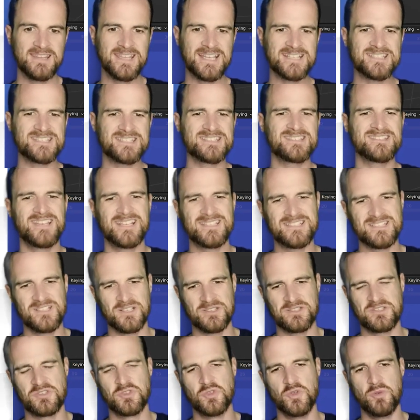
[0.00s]
Now
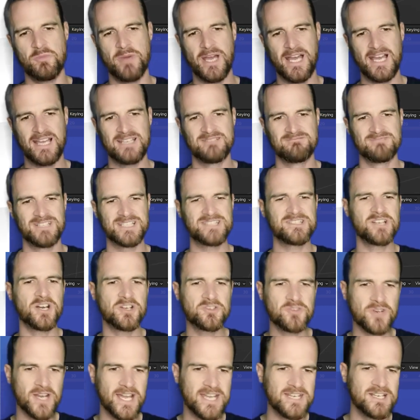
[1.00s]
that's not too bad.
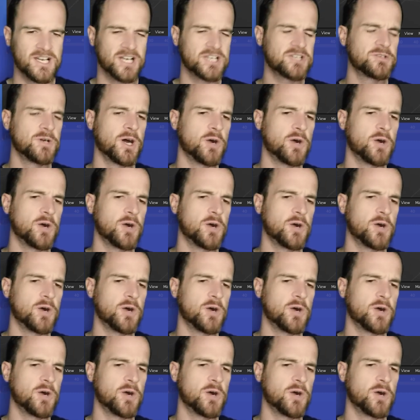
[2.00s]
It's not great.